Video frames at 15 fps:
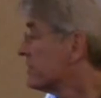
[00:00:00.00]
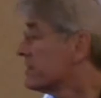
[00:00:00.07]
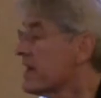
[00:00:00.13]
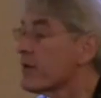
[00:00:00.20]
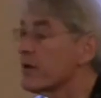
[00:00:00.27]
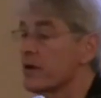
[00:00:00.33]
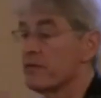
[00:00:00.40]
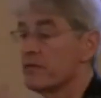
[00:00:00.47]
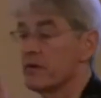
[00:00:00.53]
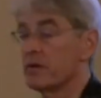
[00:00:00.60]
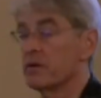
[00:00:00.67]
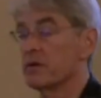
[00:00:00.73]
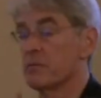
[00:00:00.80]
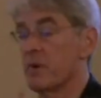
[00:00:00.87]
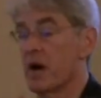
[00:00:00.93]
integrity of
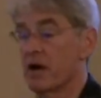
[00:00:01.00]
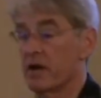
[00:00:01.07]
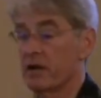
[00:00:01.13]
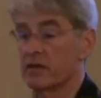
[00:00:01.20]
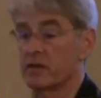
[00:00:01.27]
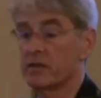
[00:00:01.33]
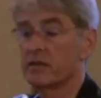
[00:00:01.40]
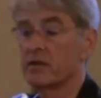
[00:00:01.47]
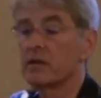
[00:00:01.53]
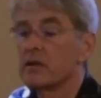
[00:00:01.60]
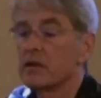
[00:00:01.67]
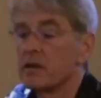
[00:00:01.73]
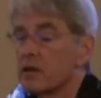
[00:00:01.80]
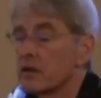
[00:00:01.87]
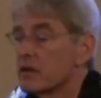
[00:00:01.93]
your own mind,
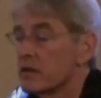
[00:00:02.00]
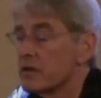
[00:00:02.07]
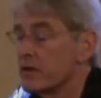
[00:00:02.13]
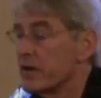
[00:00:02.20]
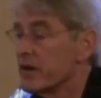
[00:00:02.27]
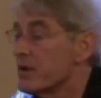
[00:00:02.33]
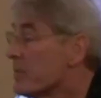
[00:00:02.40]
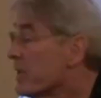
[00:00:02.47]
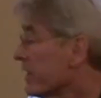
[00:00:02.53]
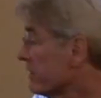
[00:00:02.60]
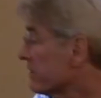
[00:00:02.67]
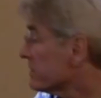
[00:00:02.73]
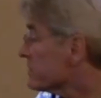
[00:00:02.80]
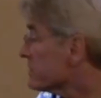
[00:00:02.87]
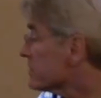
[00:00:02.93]
your
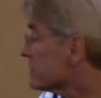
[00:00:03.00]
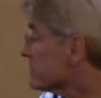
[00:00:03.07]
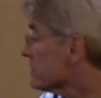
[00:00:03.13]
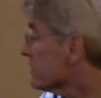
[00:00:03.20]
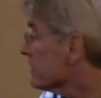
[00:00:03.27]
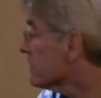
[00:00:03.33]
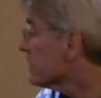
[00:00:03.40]
independence,